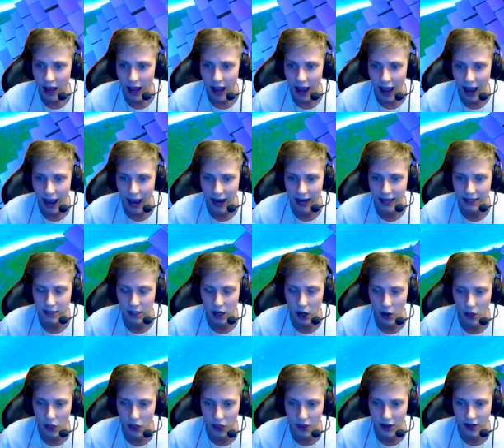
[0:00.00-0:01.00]
And
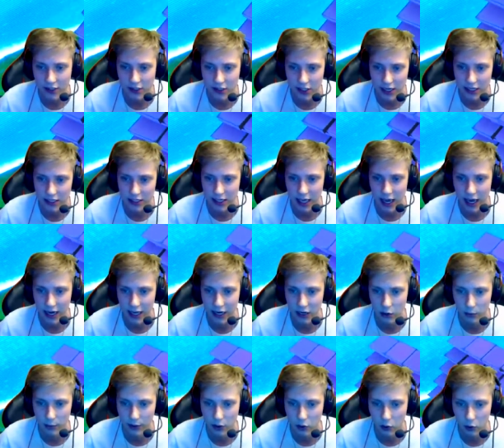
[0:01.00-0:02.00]
this is getting a little
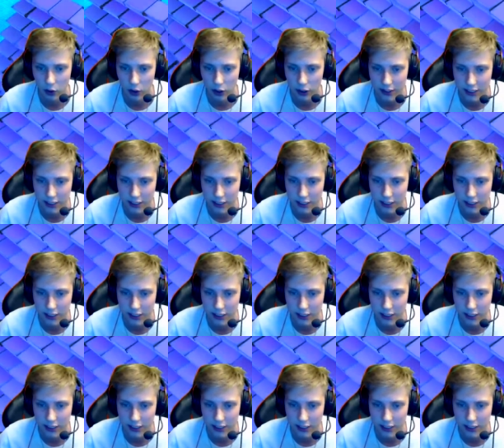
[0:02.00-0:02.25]
bit cooler because